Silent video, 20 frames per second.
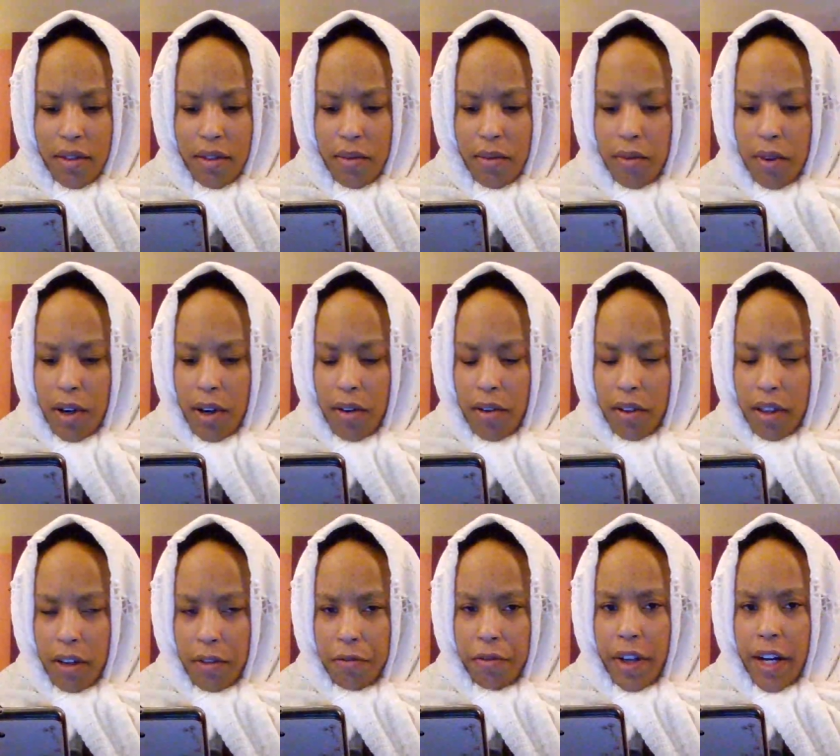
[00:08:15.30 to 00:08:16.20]
well,
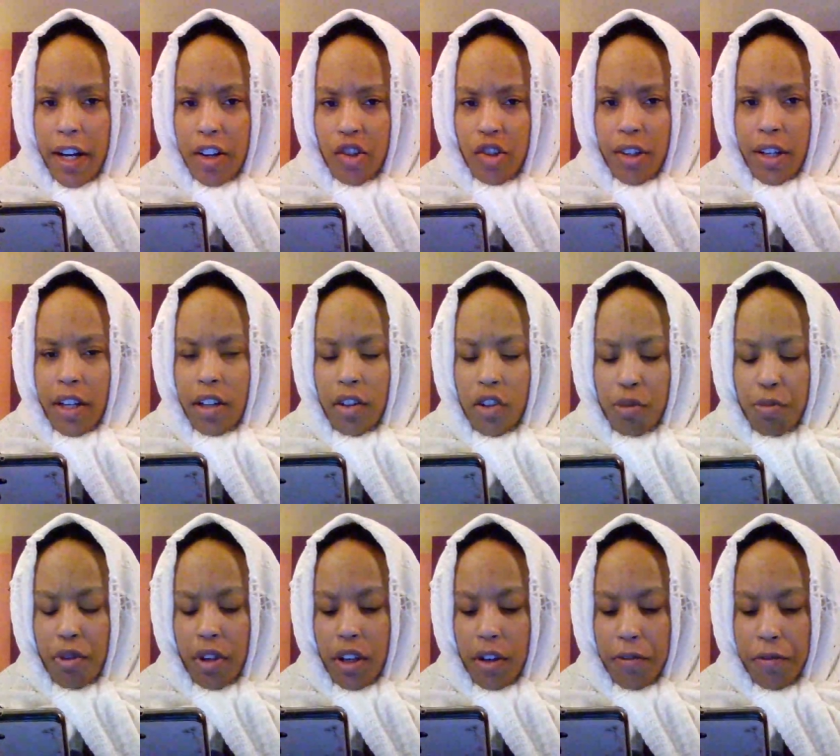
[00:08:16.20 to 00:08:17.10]
like a flashlight, it looks
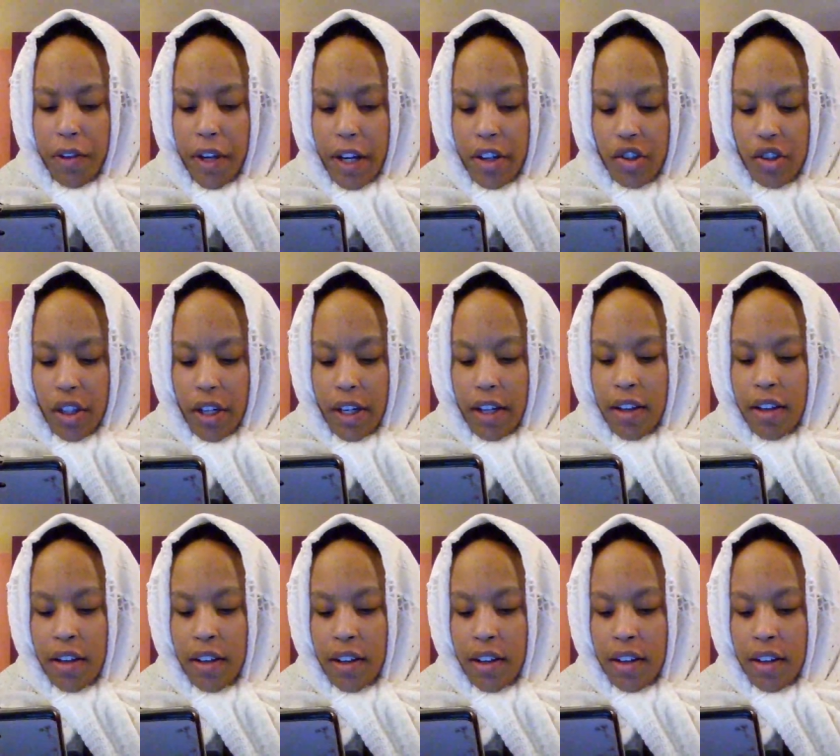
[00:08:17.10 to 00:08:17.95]
more like a flashlight.